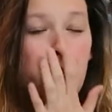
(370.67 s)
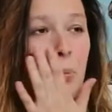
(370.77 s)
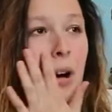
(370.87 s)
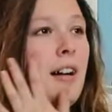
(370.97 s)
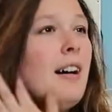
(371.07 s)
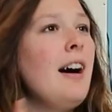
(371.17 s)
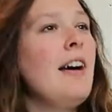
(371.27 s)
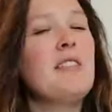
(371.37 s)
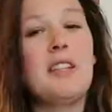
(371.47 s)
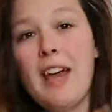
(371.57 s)
but
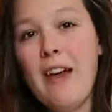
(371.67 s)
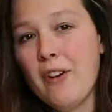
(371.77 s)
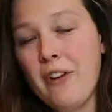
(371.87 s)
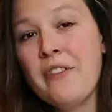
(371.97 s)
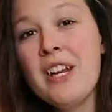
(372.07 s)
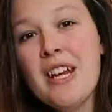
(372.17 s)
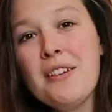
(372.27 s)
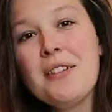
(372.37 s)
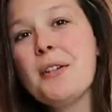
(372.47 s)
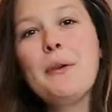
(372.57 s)
obviously I have it on
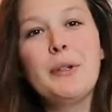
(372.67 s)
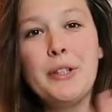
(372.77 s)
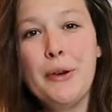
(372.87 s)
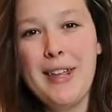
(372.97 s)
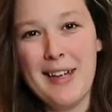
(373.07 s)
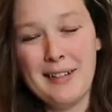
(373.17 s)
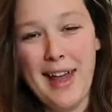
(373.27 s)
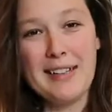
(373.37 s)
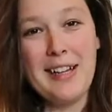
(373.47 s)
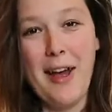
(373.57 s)
video, so we'll know the
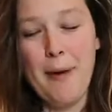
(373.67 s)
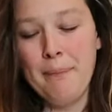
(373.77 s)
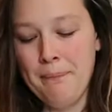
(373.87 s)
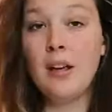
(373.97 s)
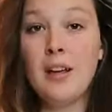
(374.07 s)
exact time.